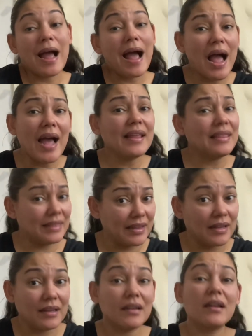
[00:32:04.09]
I
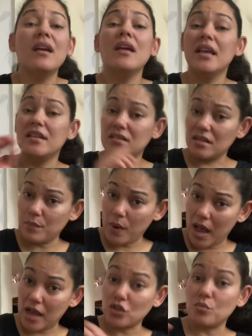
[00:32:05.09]
think, into
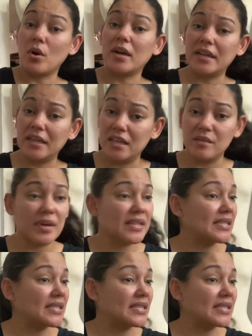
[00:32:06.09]
Poshmark and eBay.